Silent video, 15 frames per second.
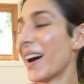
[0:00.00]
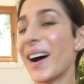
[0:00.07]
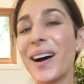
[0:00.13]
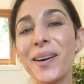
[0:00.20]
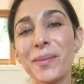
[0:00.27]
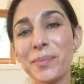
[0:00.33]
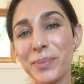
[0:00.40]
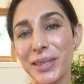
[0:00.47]

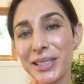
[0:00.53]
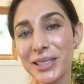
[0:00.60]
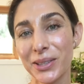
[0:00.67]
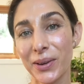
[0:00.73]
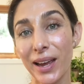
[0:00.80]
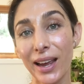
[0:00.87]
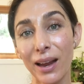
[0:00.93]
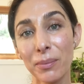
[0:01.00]
But it's
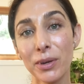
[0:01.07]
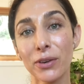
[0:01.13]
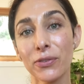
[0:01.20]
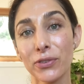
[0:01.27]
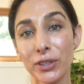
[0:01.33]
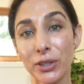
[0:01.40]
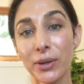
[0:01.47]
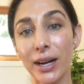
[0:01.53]
okay, I'm here
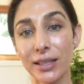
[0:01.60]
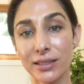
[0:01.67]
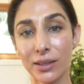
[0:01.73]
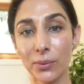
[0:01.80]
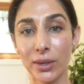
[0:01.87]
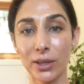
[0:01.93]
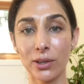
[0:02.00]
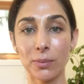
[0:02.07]
for you guys. I
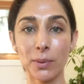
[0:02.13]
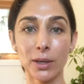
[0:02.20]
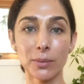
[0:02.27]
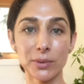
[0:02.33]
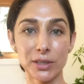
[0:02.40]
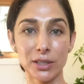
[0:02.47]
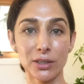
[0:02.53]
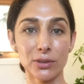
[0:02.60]
want you to be
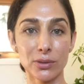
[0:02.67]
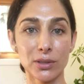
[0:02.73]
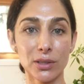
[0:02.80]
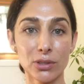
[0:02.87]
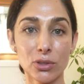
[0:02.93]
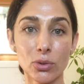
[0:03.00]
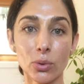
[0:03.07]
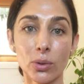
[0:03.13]
able to use
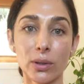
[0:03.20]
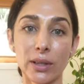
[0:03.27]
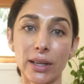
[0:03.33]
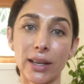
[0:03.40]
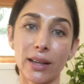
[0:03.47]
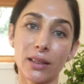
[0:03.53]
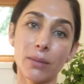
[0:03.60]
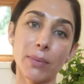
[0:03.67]
this tool
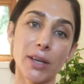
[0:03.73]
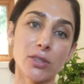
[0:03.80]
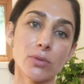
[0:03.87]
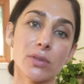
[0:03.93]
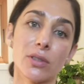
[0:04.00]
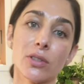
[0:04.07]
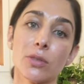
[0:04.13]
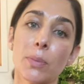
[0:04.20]
and get the best
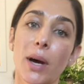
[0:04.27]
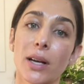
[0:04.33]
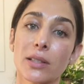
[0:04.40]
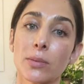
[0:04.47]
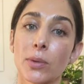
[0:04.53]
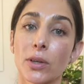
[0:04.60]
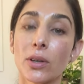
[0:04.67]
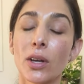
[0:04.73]
results
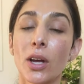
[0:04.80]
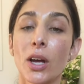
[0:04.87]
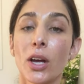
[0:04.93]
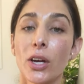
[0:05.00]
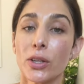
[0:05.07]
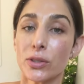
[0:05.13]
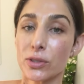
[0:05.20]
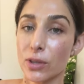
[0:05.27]
possible.
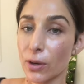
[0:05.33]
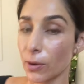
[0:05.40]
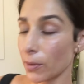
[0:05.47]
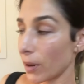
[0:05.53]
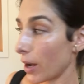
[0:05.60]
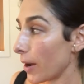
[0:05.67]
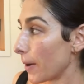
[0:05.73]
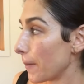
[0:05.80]

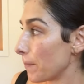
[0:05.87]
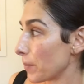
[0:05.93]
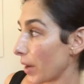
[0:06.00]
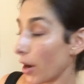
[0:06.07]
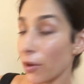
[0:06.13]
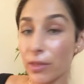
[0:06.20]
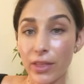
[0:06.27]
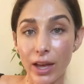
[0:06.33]
So
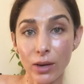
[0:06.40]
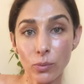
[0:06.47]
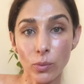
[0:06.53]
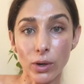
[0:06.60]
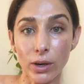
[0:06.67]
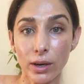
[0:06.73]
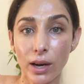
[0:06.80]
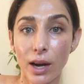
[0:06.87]
I'll then
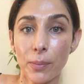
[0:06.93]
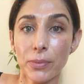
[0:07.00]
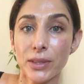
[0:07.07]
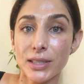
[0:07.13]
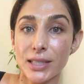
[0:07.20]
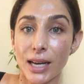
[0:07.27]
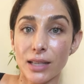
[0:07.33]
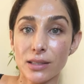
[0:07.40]
work up
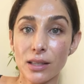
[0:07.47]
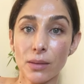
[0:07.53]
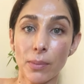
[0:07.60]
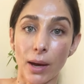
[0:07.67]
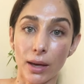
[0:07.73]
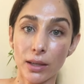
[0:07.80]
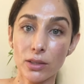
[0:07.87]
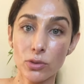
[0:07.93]
the sides of the
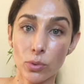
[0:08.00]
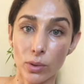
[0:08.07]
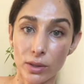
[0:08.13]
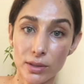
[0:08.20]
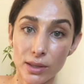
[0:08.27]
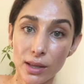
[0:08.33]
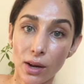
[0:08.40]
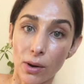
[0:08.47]
body
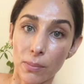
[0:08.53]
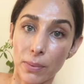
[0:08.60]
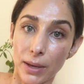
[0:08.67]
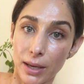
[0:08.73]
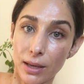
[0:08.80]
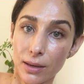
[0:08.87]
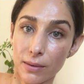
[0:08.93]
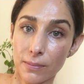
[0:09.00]
towards the
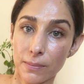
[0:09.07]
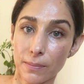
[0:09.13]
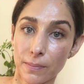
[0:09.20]
armpit.